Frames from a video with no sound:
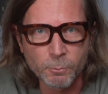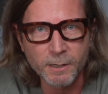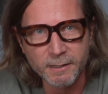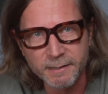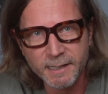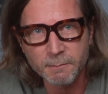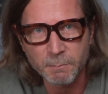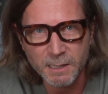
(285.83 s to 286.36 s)
well,
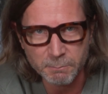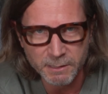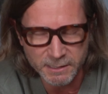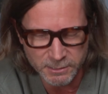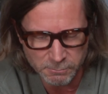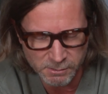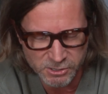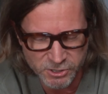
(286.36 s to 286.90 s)
then maybe
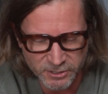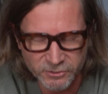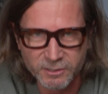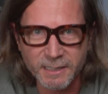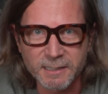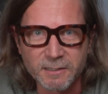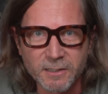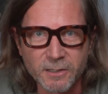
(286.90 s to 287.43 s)
you will just
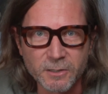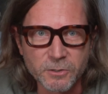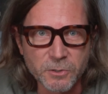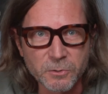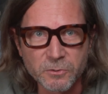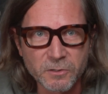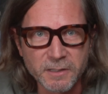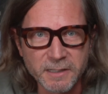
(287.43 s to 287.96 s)
get
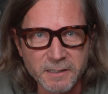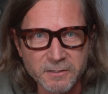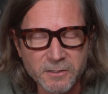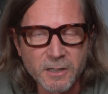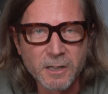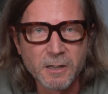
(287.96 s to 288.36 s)
used to this